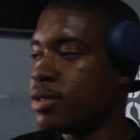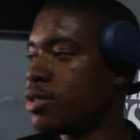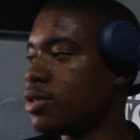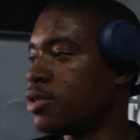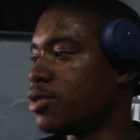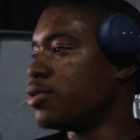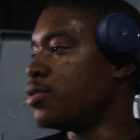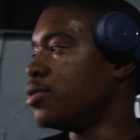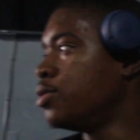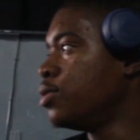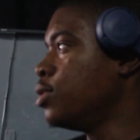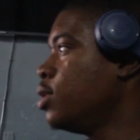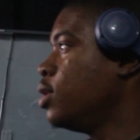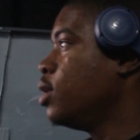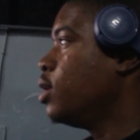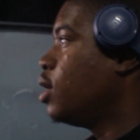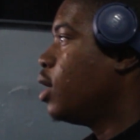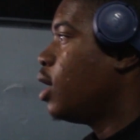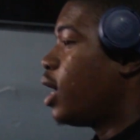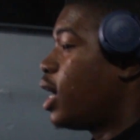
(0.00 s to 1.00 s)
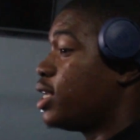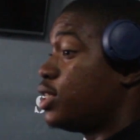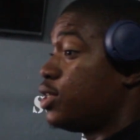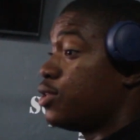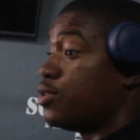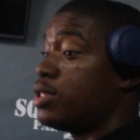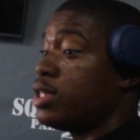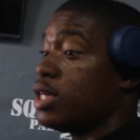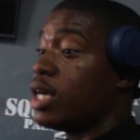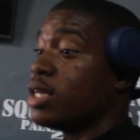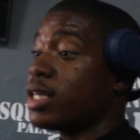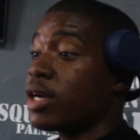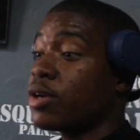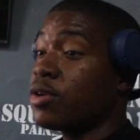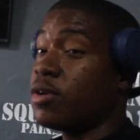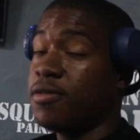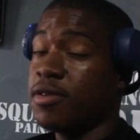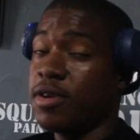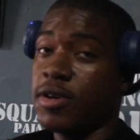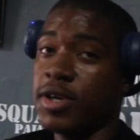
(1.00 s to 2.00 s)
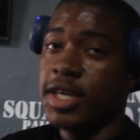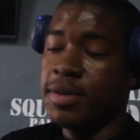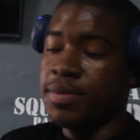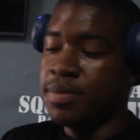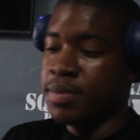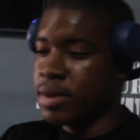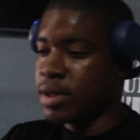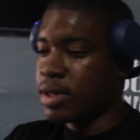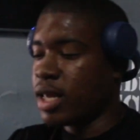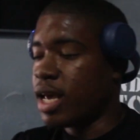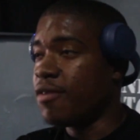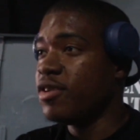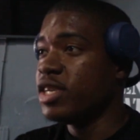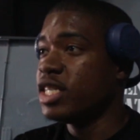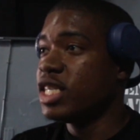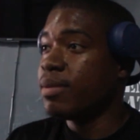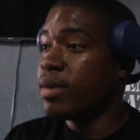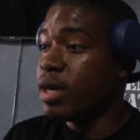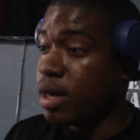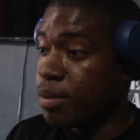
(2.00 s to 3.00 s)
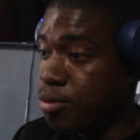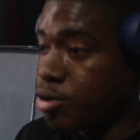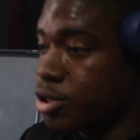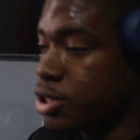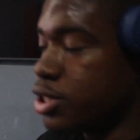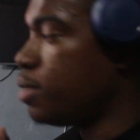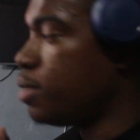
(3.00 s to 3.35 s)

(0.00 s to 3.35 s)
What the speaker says: So as you'll see as I go forward, every time I approach